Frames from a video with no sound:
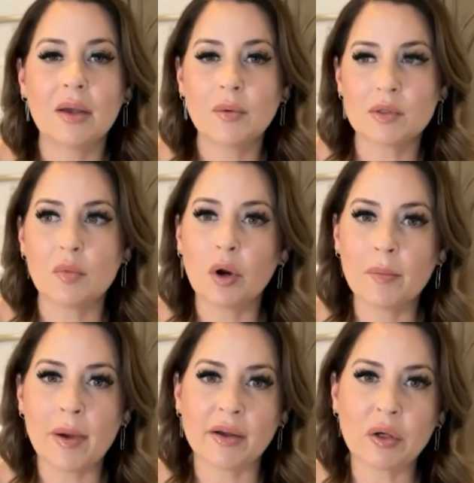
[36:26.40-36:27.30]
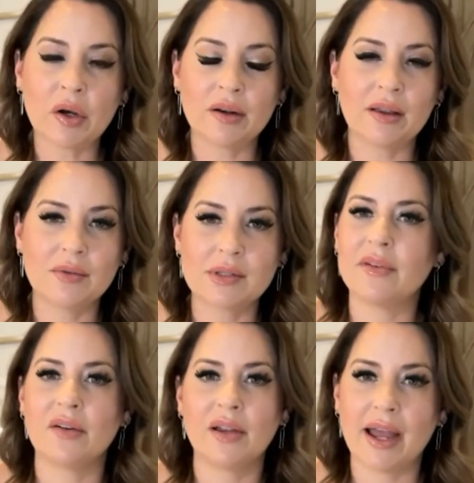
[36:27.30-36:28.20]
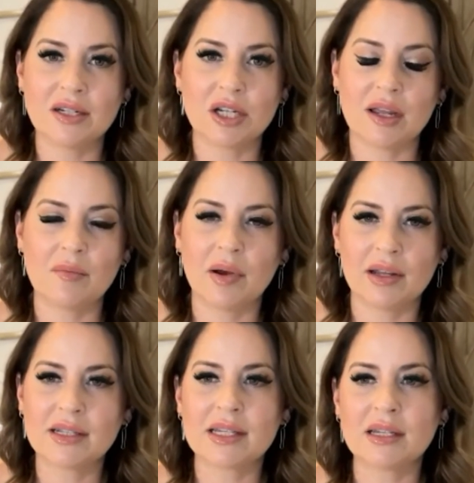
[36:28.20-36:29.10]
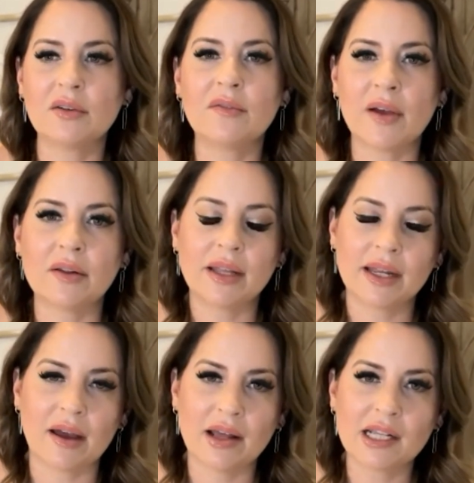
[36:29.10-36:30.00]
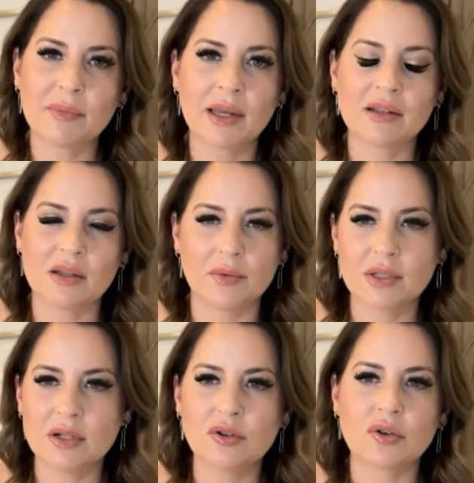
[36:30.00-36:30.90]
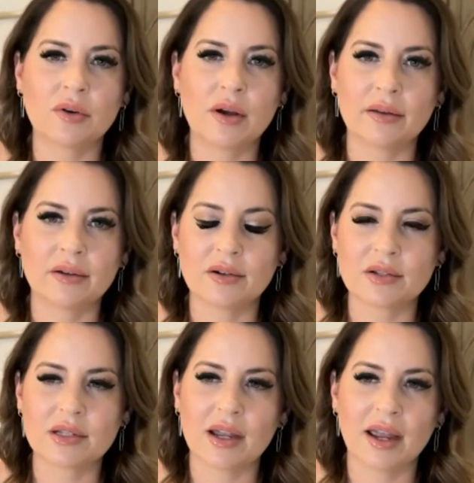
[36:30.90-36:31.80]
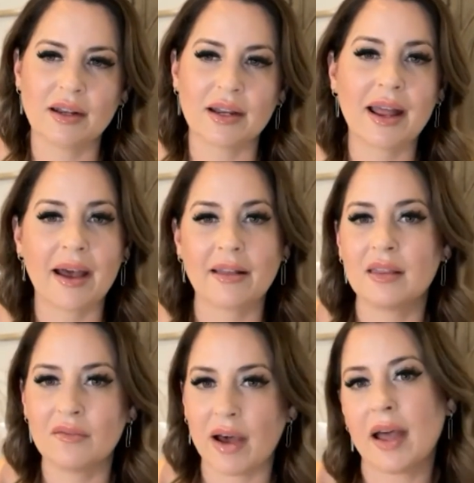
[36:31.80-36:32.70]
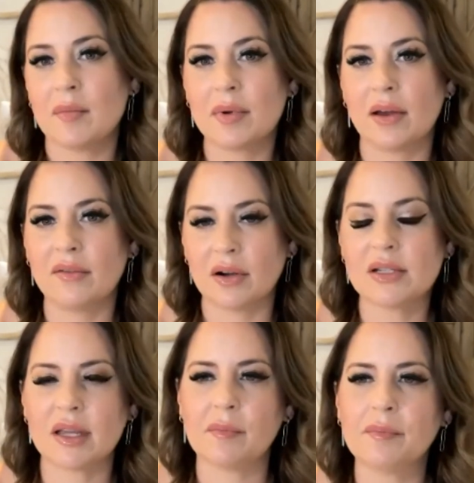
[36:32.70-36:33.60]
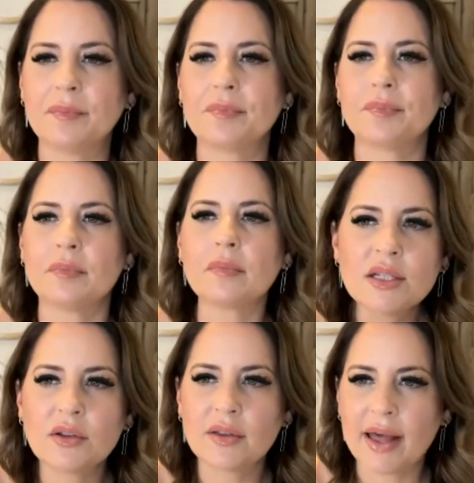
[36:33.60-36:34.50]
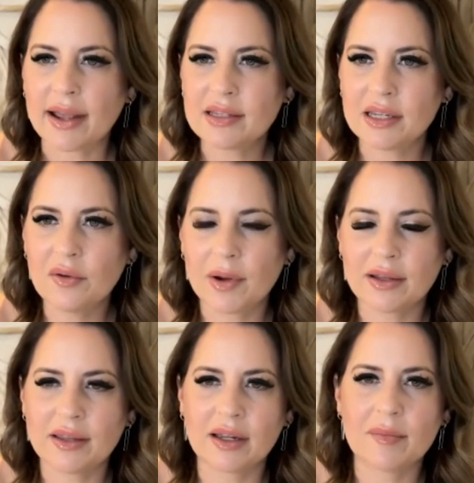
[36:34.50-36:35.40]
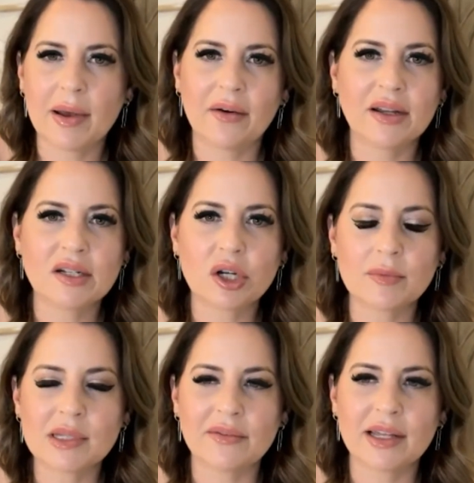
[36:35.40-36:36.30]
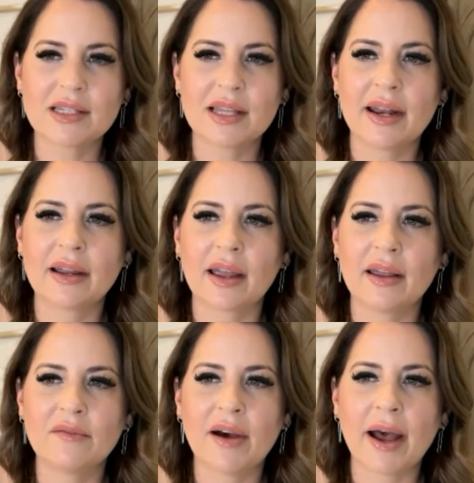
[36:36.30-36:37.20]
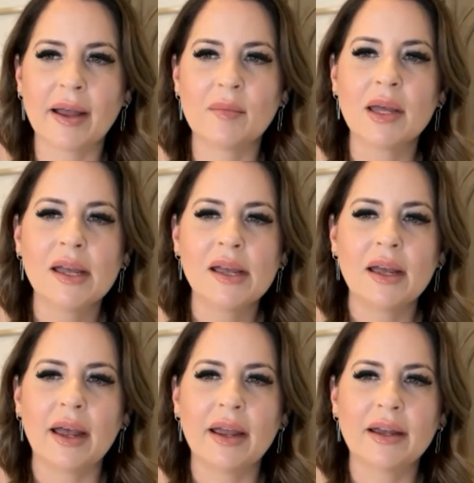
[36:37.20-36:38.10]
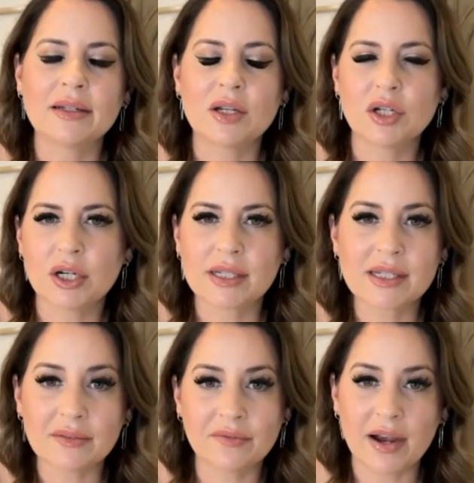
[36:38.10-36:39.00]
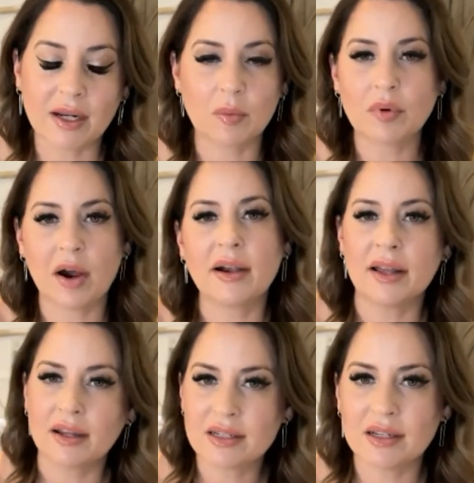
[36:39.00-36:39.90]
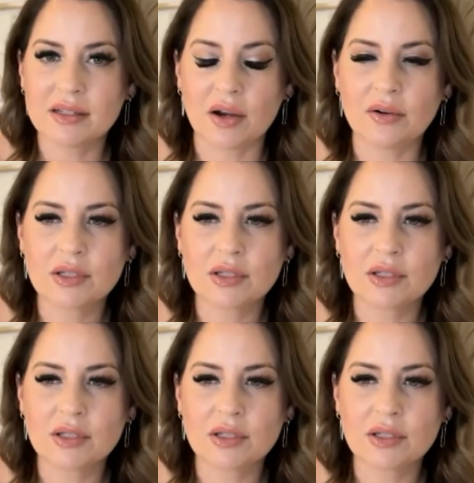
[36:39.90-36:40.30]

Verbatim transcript: It was more modern, it was very edgy, but it still felt like us because it was neutral colors and it had the vibe of our team. So, the last thing you want to think about in terms of aesthetic and vibe and just final product is